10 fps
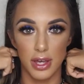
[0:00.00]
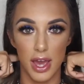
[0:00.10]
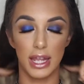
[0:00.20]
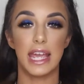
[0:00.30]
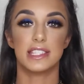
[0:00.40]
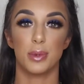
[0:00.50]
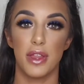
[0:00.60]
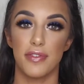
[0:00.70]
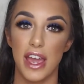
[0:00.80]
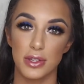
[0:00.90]
Okay, so one of
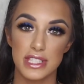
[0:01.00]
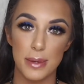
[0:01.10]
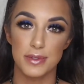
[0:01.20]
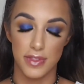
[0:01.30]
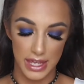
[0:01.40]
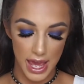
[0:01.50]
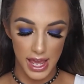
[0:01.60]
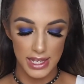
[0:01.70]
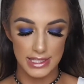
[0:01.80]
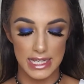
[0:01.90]
the final steps for the
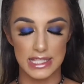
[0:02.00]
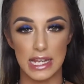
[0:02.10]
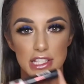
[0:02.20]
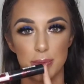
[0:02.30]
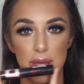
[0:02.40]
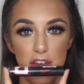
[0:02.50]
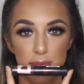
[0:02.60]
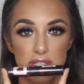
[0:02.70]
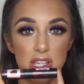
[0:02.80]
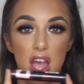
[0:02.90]
eyes is a little bit of
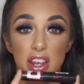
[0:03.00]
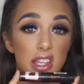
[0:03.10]
mascara.